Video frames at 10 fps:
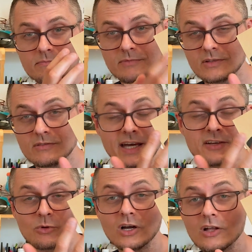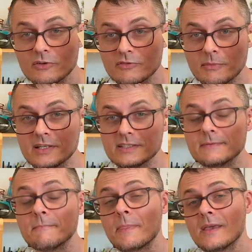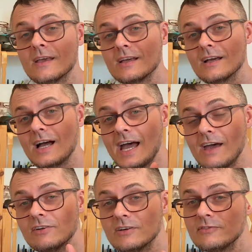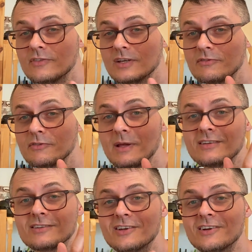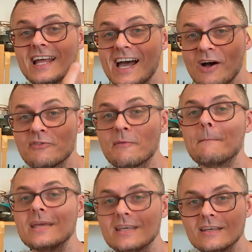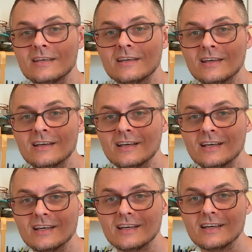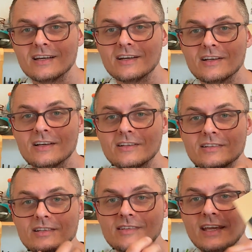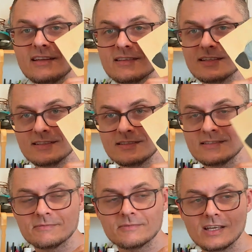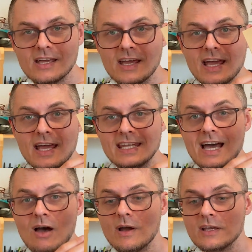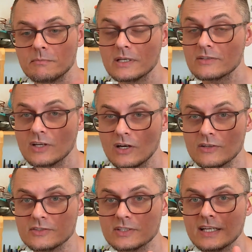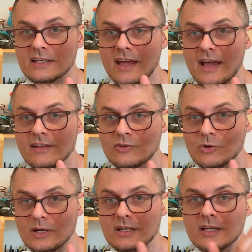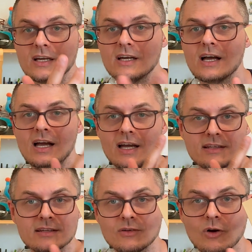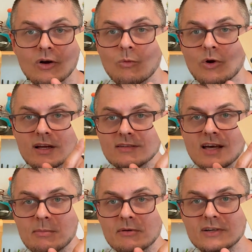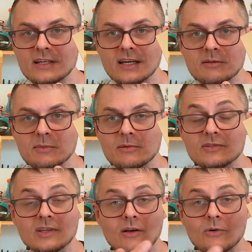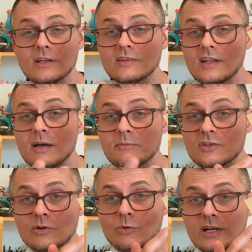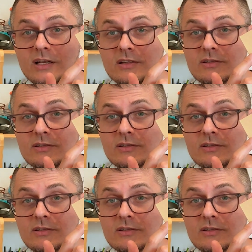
the actual color information. I have enough information here now for me to take this, and now I can mix colors and I can add to it. I can work on top of it. I can maybe say, okay, today I'm just going to work on,